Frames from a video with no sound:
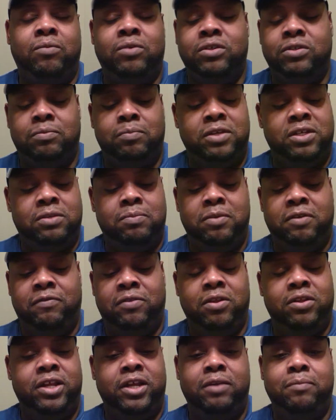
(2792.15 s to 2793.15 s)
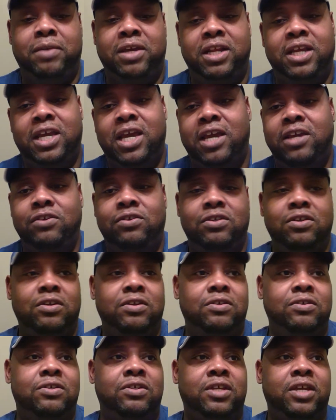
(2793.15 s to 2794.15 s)
Was Miss Smith on any
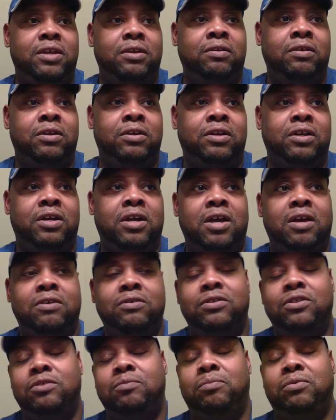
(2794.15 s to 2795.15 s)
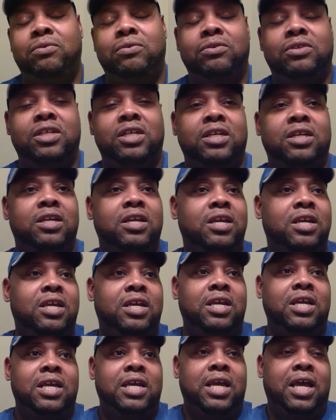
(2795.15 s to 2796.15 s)
medications that could have caused this bruising?
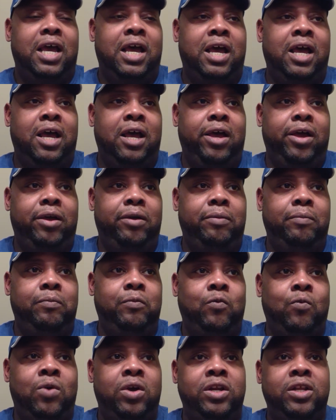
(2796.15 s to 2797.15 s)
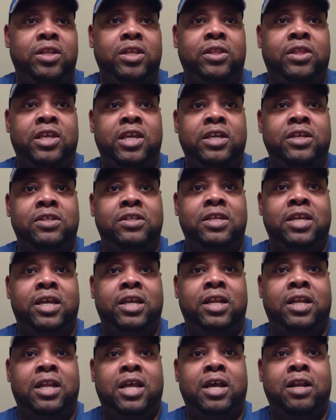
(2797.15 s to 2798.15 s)
One of the things
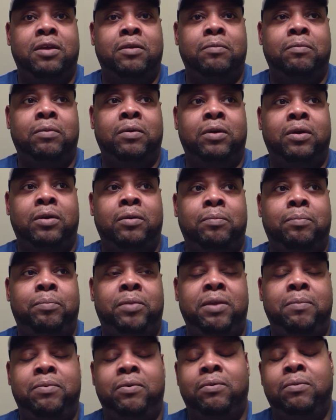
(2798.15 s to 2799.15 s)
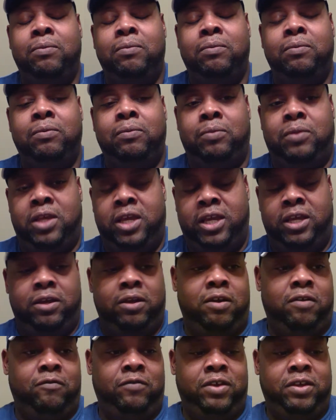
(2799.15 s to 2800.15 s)
that a lot of people think
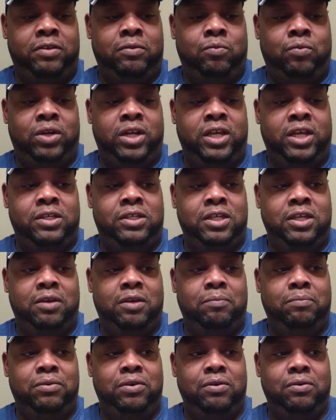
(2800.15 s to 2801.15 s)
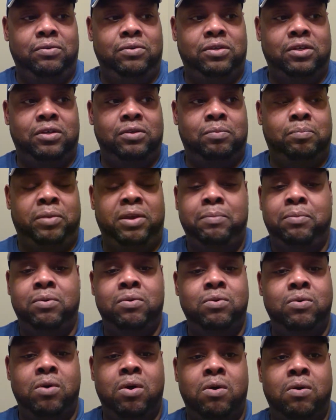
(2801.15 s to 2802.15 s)
of it when they see abuse is people
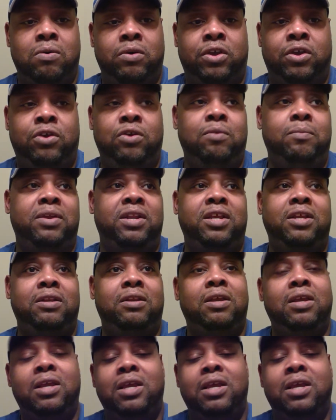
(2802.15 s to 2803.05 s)
who are on Coumadin.